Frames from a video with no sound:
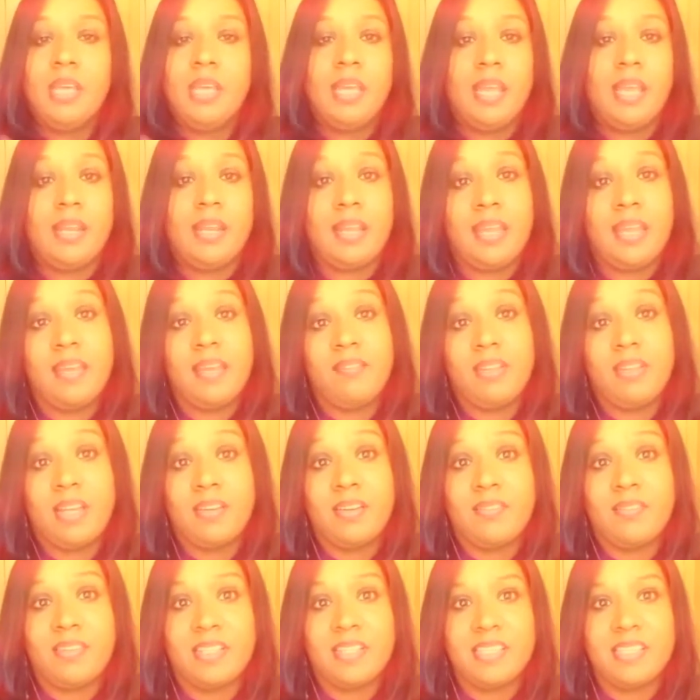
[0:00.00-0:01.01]
and I have a lot
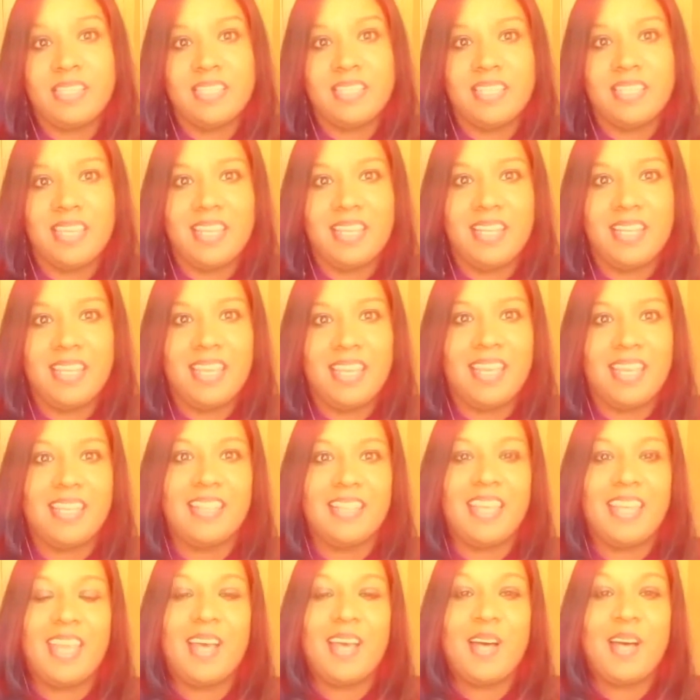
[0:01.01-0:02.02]
of friends in India, and
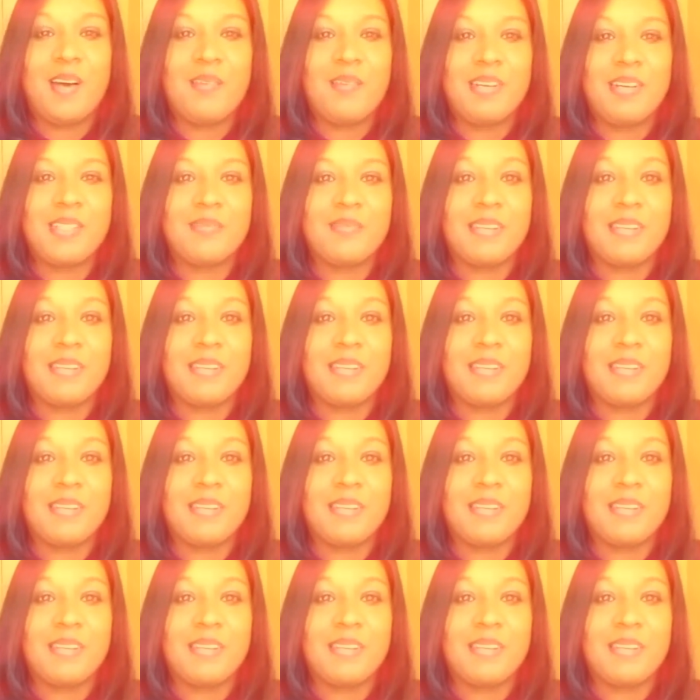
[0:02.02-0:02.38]
they always,